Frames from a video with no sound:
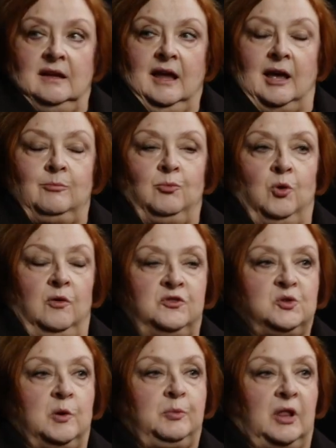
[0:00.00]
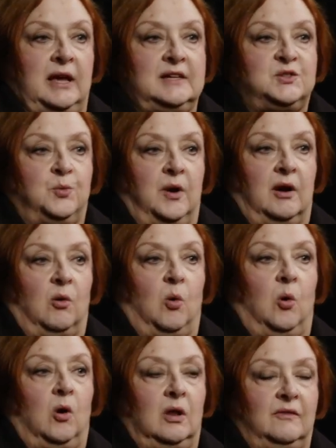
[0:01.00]
and move to a place where
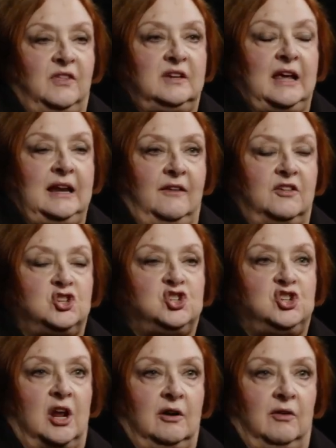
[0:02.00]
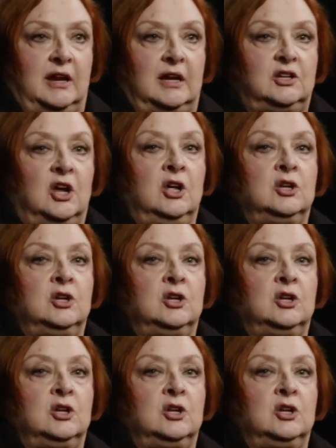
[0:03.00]
all of the data that's generated